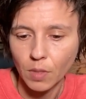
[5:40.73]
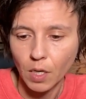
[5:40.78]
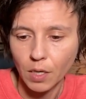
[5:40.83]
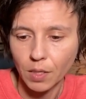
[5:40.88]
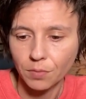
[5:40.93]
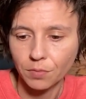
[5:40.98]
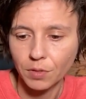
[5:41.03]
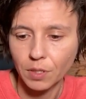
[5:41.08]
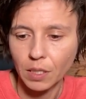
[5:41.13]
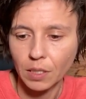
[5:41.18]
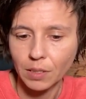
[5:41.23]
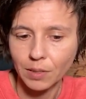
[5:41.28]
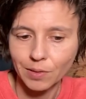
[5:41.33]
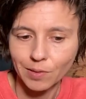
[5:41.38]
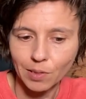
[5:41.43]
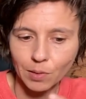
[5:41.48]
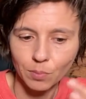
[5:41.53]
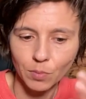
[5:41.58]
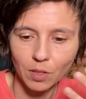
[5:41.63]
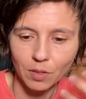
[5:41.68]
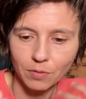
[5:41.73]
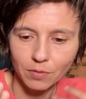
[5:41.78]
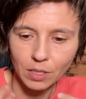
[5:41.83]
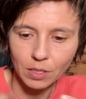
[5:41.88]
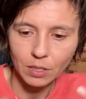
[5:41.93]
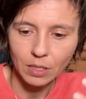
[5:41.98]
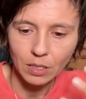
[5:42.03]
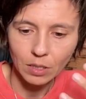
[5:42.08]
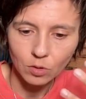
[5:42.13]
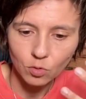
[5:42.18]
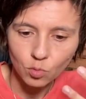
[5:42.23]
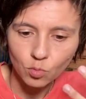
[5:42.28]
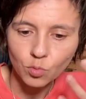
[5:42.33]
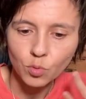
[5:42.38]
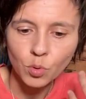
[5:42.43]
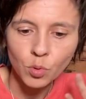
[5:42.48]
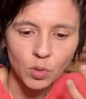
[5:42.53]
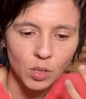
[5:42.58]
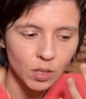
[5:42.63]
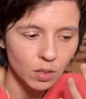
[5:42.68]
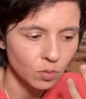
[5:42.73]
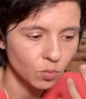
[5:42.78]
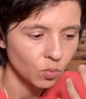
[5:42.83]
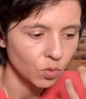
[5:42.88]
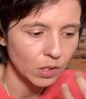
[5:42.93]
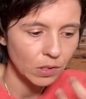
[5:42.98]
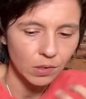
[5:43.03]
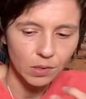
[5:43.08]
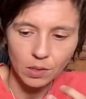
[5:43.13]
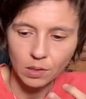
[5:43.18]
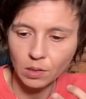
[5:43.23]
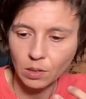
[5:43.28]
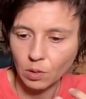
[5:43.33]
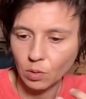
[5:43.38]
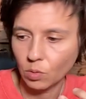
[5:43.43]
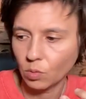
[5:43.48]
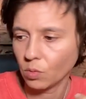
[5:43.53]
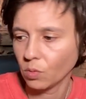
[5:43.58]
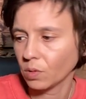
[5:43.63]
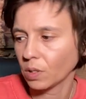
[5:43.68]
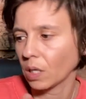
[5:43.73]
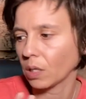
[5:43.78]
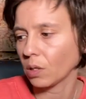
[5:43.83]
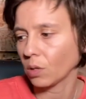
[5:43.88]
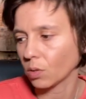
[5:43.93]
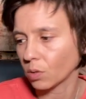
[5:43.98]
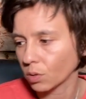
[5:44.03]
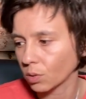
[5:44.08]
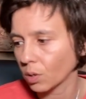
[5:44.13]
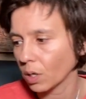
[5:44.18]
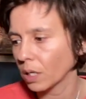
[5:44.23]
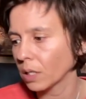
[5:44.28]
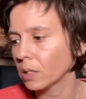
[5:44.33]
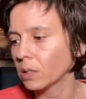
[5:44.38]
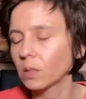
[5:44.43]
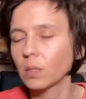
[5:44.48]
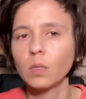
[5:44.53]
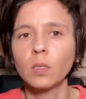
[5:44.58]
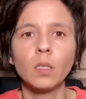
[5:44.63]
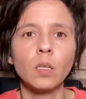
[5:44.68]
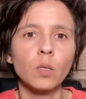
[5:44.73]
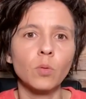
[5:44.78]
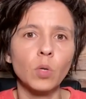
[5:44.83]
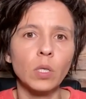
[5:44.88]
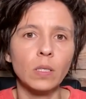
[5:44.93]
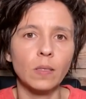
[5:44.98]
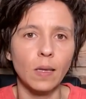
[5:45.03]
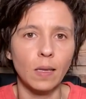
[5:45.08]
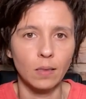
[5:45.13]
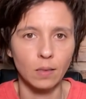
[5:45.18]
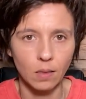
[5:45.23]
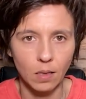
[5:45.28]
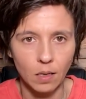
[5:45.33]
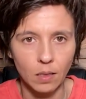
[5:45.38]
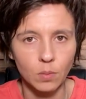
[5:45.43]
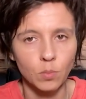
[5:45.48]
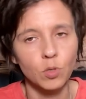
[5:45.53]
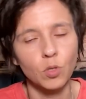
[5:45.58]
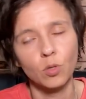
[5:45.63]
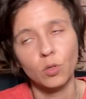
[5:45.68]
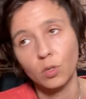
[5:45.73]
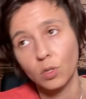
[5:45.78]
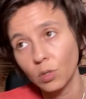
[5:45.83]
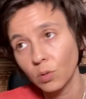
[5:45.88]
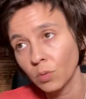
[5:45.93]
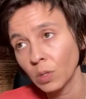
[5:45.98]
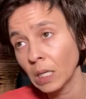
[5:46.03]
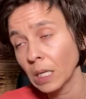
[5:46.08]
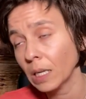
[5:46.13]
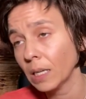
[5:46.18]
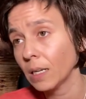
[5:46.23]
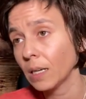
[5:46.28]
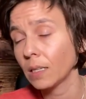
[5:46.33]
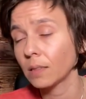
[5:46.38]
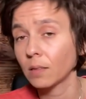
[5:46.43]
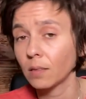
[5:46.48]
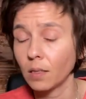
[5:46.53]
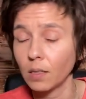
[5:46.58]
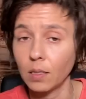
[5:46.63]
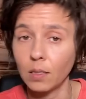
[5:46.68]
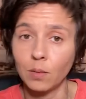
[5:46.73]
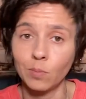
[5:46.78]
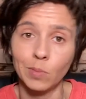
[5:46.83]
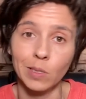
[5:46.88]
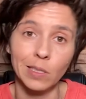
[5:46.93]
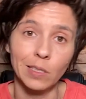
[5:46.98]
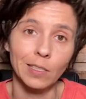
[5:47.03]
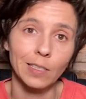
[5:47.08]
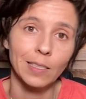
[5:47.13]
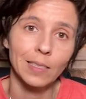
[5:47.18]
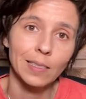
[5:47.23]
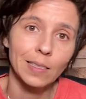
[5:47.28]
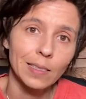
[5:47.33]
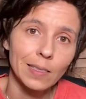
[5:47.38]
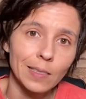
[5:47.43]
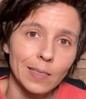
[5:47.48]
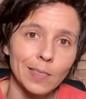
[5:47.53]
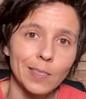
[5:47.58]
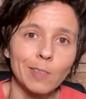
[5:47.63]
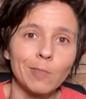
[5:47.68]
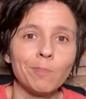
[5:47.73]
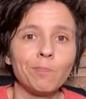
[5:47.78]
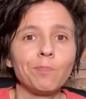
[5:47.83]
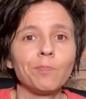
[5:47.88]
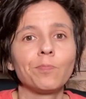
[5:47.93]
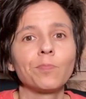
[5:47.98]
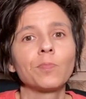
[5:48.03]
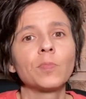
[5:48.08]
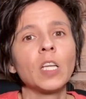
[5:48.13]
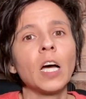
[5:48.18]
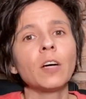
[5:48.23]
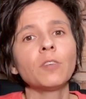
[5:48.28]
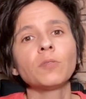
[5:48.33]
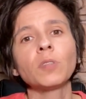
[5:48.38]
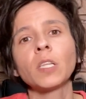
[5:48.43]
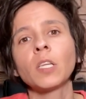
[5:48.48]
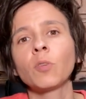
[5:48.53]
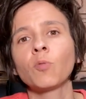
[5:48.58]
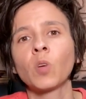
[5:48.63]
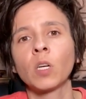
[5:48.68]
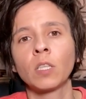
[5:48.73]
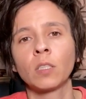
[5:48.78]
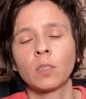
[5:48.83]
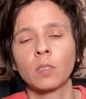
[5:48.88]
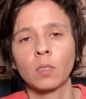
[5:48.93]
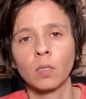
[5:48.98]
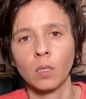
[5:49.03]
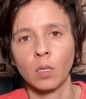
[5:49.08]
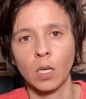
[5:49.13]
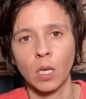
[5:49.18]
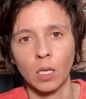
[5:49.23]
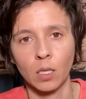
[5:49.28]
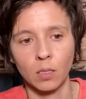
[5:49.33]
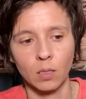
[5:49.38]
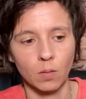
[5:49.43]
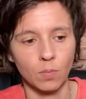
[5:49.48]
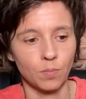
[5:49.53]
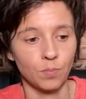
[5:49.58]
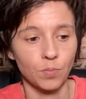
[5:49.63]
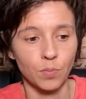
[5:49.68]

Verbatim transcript: I feel like it's something very rooted within you that you're trying to deal with. At times you're doing it, at times not really wanting to look at it.